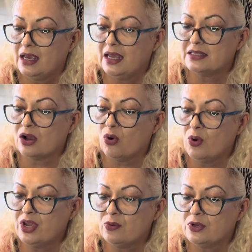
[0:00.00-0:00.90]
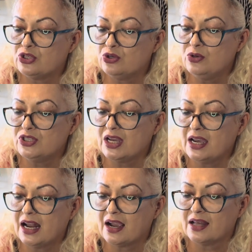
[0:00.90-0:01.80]
It's a Hoya Retusa,
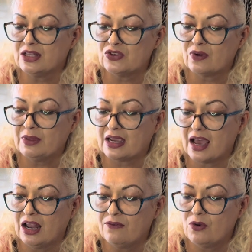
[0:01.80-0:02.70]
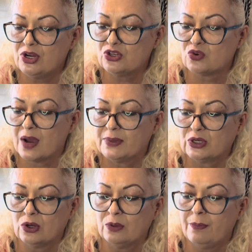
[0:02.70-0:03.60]
and I got this from the California
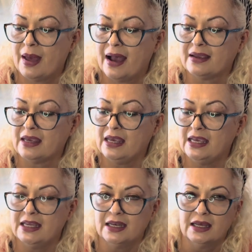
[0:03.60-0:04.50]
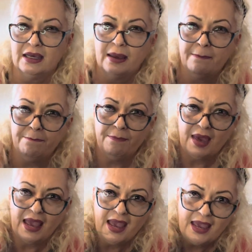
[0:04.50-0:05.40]
Tropical back in
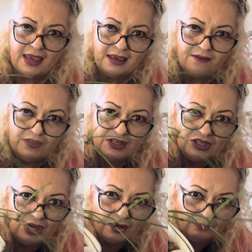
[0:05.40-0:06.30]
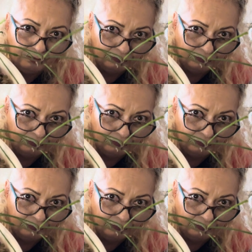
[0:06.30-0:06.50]
May of this year.